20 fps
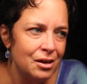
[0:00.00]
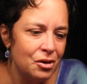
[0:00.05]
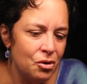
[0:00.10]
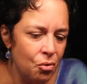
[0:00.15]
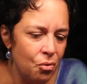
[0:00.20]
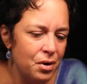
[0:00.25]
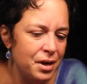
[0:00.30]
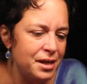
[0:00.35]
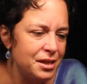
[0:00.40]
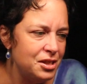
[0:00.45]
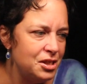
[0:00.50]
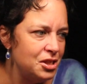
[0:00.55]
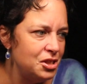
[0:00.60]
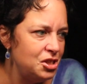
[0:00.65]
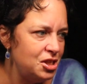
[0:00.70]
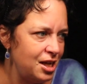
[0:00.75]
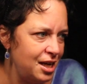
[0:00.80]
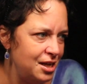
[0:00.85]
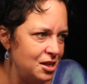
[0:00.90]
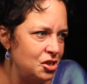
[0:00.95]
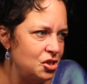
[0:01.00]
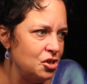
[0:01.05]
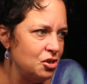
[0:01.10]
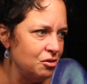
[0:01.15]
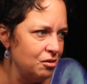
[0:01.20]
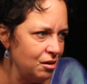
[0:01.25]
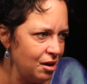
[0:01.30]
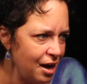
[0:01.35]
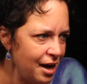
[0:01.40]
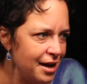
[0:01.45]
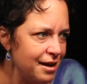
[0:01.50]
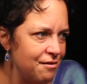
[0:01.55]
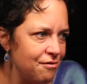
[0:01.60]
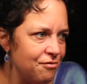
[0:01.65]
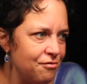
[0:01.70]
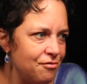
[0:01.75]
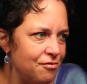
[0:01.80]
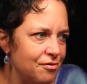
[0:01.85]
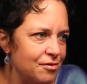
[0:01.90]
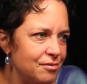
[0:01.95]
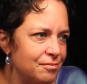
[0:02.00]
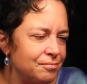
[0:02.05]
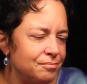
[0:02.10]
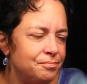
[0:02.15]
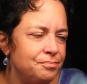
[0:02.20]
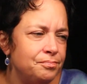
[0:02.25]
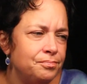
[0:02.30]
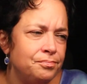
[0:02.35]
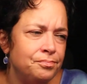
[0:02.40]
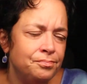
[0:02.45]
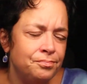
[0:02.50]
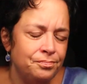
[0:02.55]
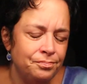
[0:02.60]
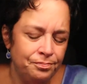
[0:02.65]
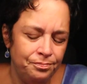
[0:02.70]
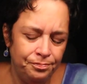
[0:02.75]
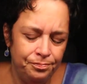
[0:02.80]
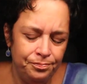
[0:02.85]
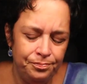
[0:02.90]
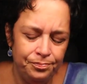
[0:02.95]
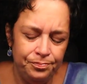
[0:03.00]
going to change your life. Hmm.